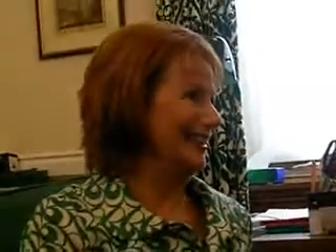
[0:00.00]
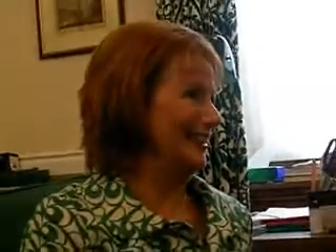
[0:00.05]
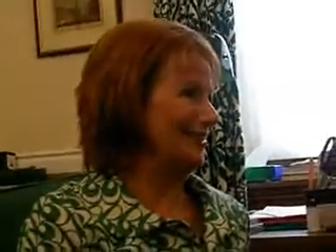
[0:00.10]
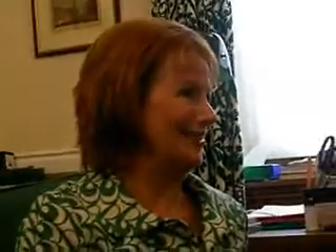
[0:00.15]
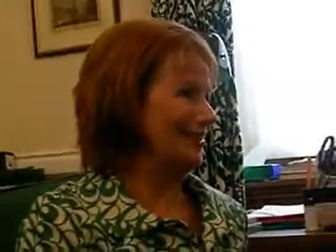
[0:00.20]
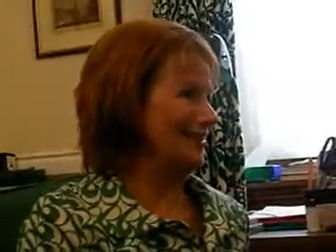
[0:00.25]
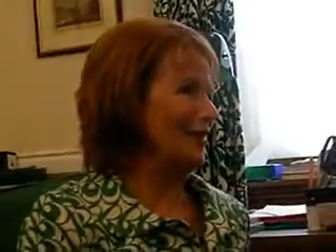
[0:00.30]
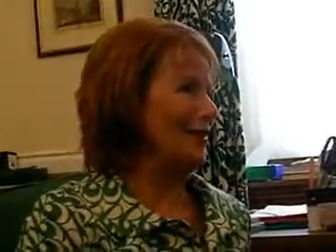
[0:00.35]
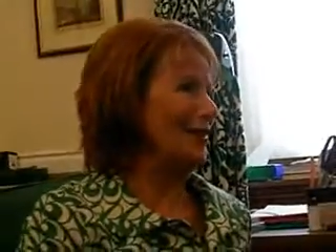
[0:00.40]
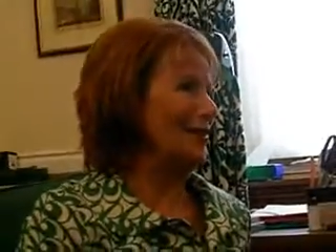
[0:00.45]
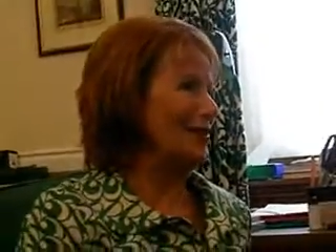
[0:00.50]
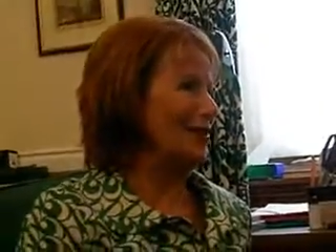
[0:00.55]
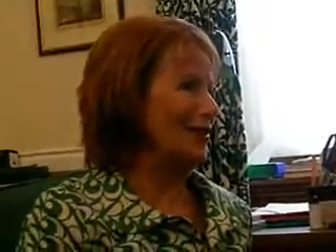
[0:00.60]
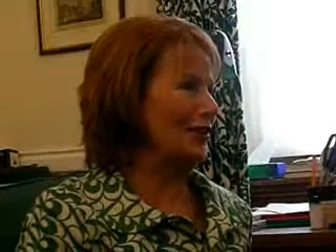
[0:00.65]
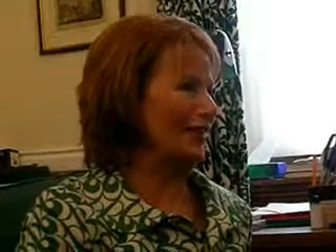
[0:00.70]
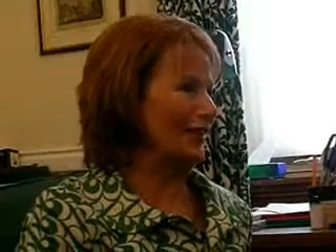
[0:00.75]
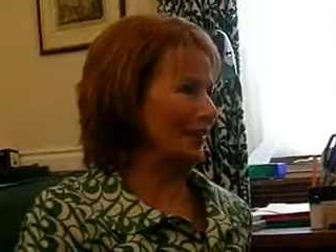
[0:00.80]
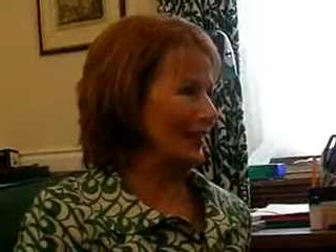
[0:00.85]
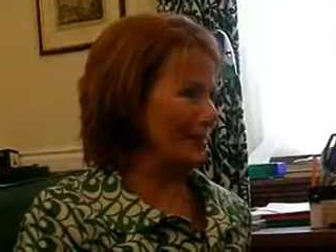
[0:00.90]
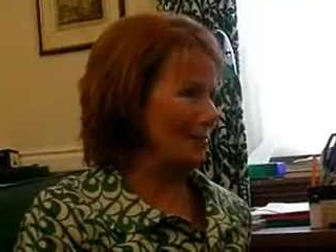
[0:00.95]
I was a very
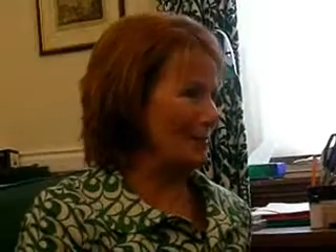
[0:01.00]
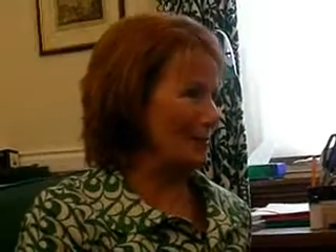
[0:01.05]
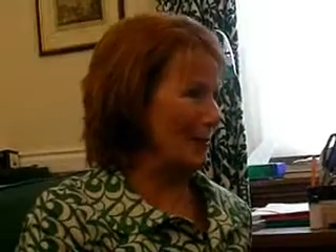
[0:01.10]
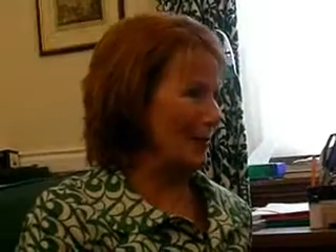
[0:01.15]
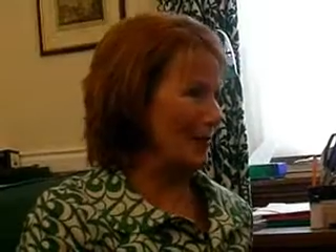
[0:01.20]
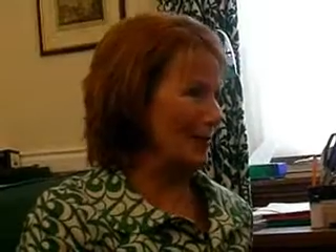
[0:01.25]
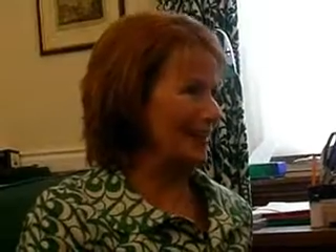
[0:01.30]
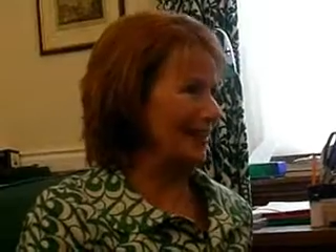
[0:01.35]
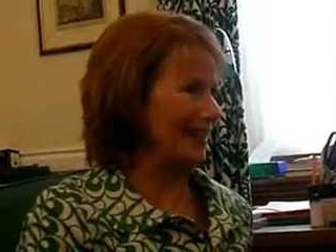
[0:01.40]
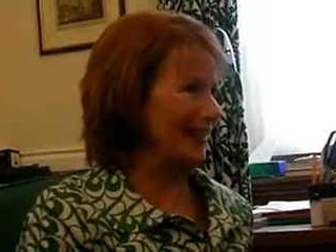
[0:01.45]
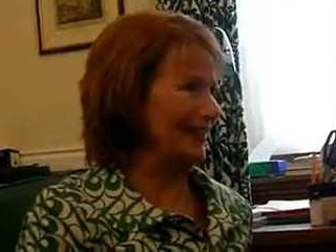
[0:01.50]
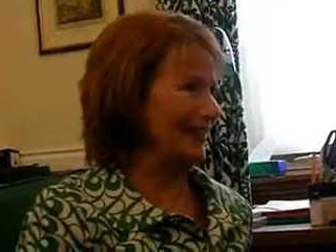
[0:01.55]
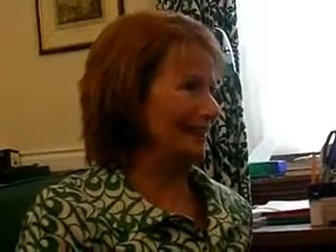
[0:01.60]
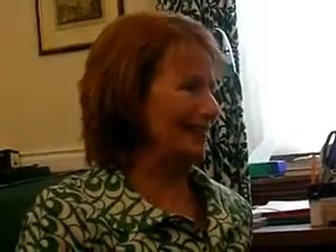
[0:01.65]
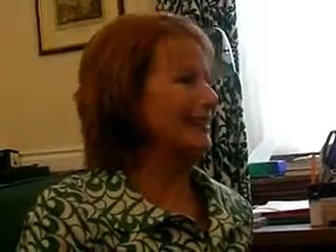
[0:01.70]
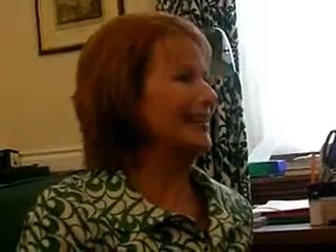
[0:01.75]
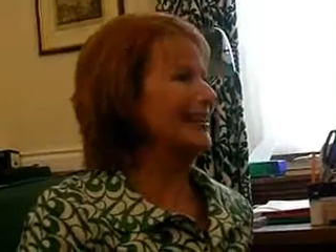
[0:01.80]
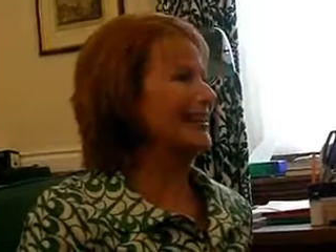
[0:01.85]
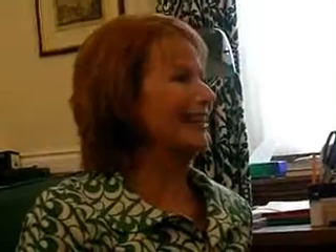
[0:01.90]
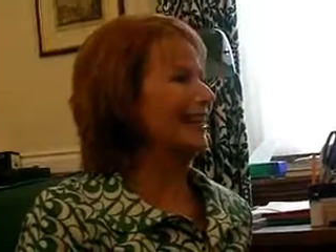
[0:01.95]
young Labour Party
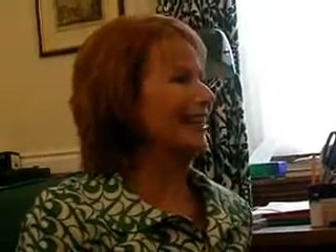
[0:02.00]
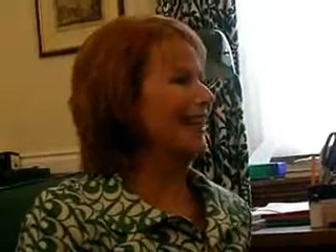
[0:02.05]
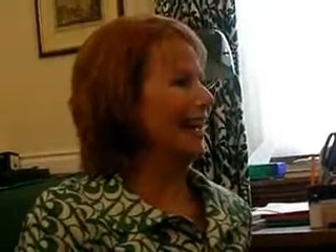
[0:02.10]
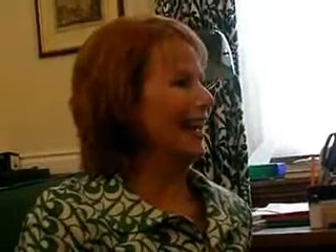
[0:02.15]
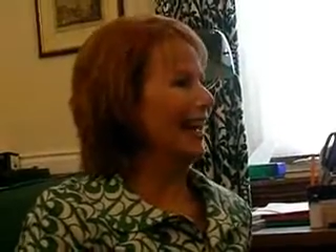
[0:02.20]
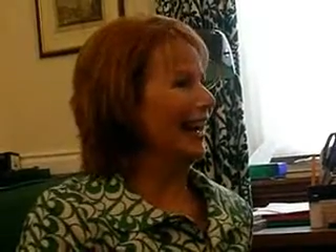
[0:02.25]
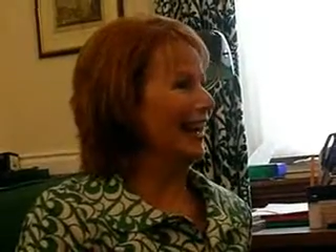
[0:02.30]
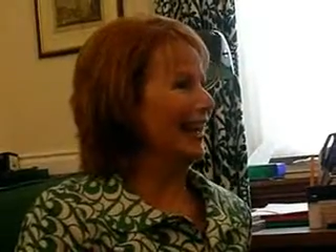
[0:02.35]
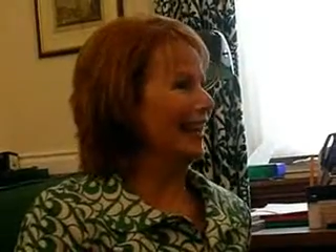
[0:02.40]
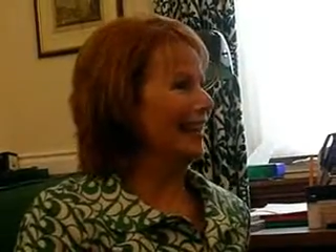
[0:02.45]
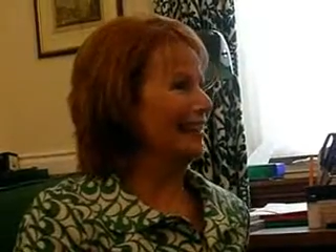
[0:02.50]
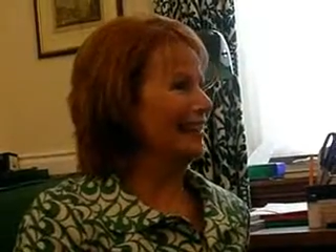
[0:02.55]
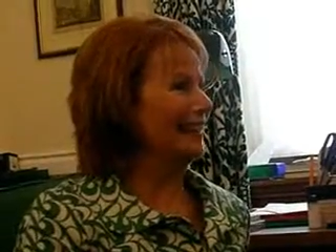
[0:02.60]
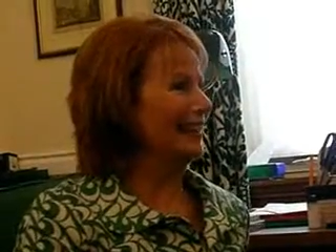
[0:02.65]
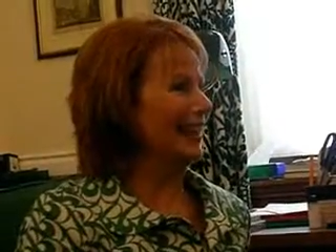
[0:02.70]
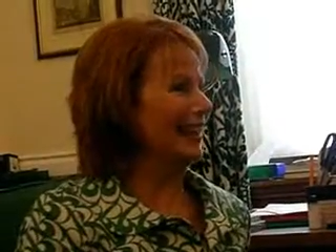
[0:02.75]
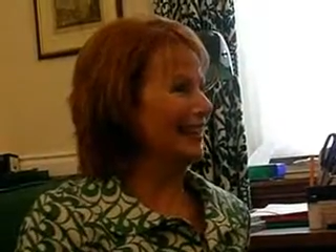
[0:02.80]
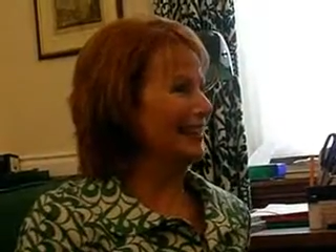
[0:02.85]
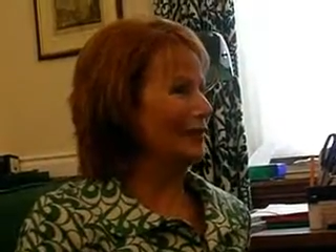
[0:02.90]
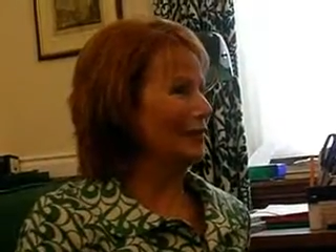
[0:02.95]
activist, and
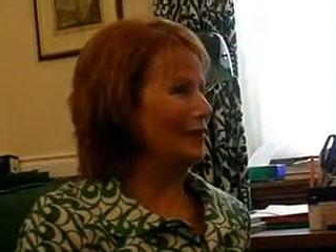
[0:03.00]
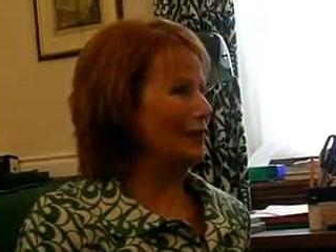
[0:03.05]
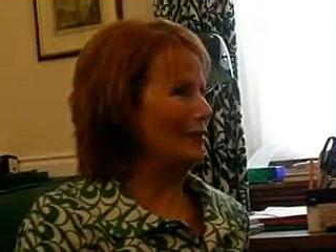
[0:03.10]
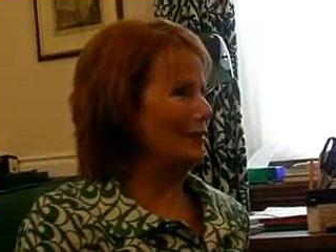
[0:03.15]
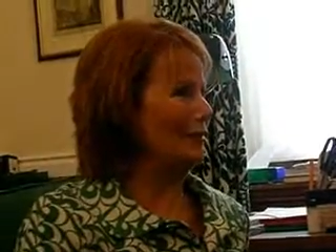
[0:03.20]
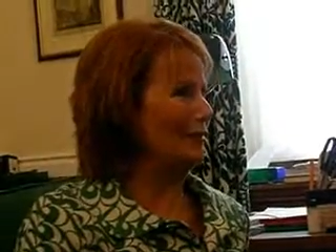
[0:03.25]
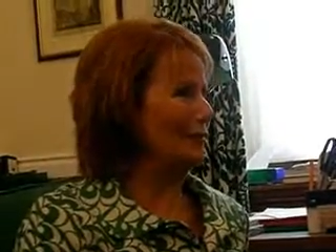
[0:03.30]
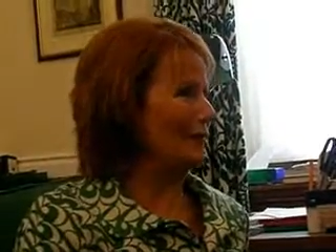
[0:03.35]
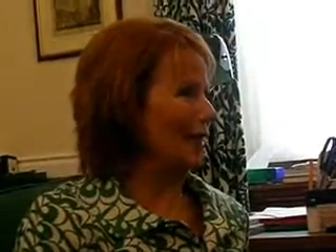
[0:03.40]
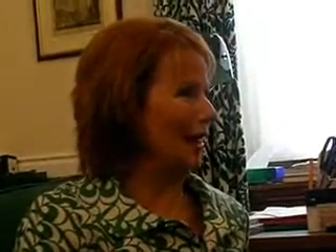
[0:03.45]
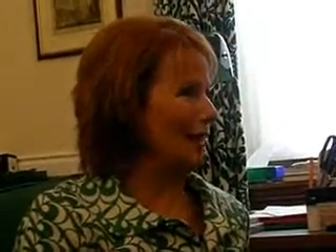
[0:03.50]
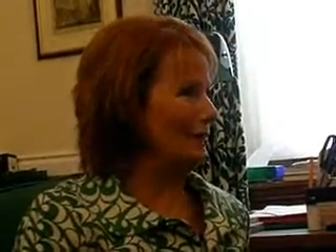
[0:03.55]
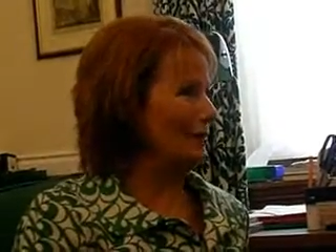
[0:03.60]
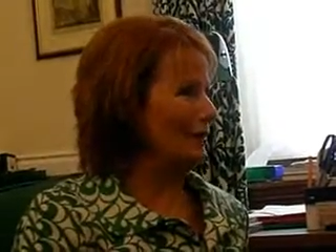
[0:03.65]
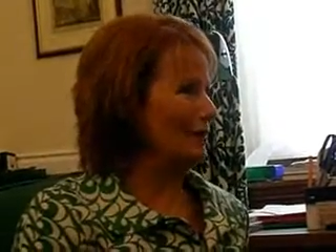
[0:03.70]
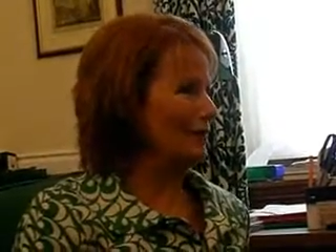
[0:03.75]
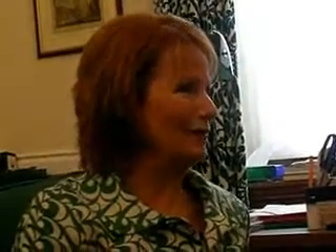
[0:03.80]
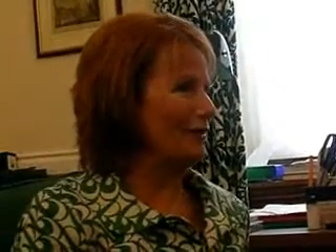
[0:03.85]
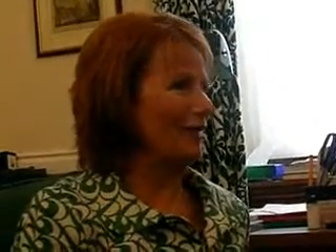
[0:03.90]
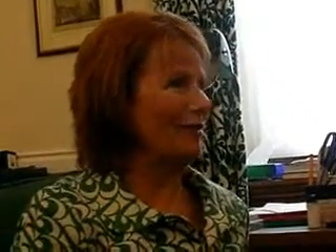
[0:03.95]
I had to drive her around
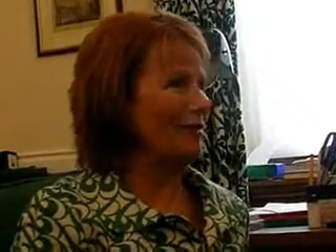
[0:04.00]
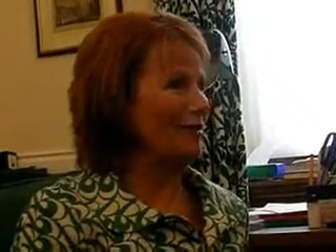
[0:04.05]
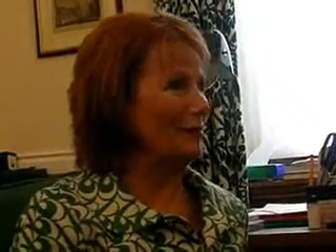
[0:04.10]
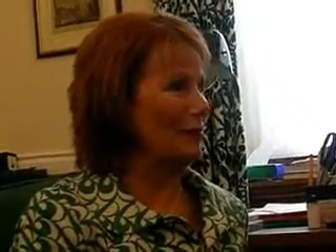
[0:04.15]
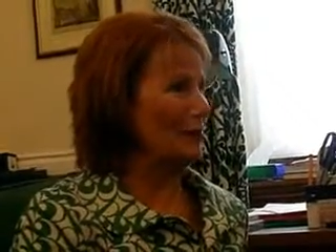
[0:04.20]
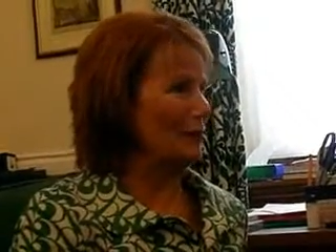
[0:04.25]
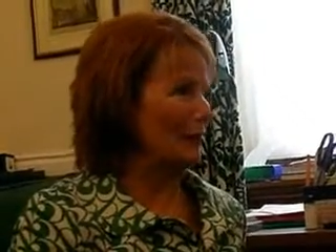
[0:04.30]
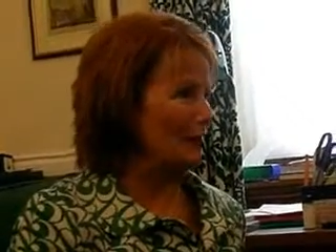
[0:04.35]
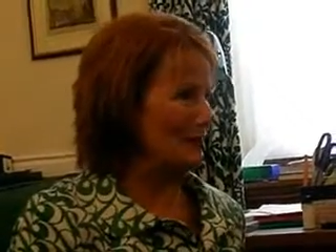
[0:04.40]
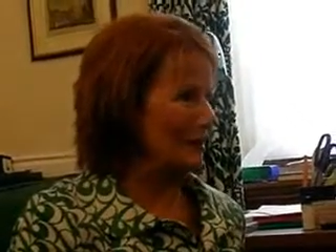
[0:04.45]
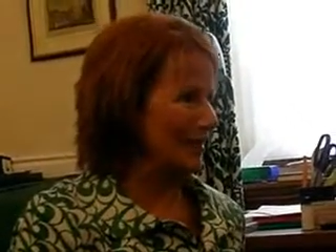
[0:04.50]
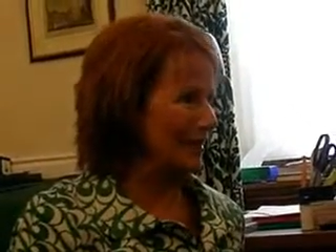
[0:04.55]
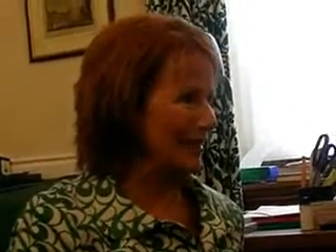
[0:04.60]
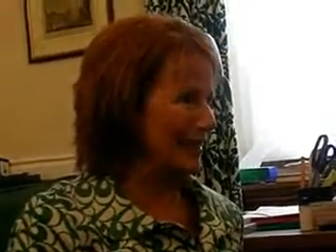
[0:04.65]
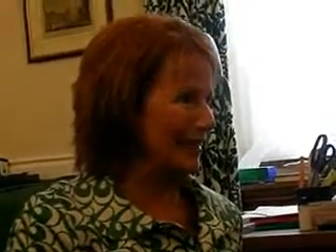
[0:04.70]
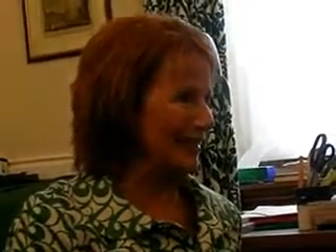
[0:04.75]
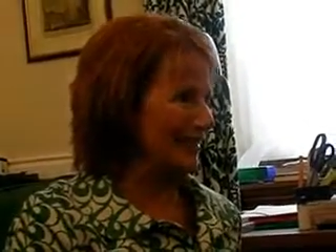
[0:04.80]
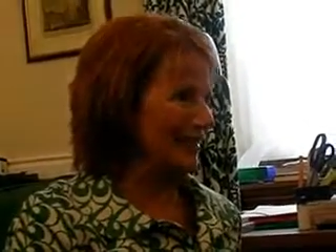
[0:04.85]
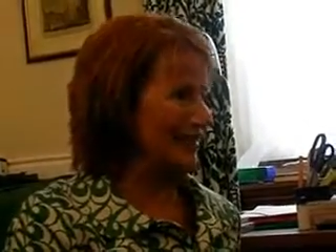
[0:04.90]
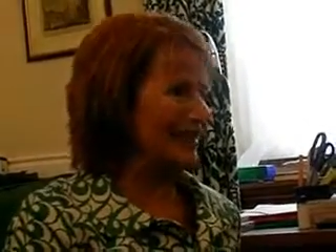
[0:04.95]
to various public
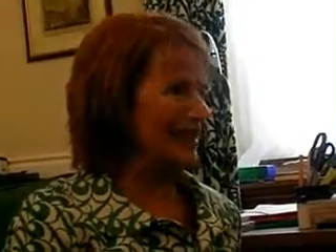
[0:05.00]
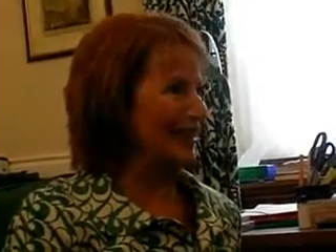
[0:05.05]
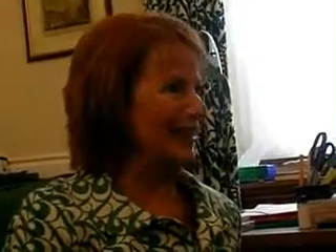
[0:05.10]
meetings.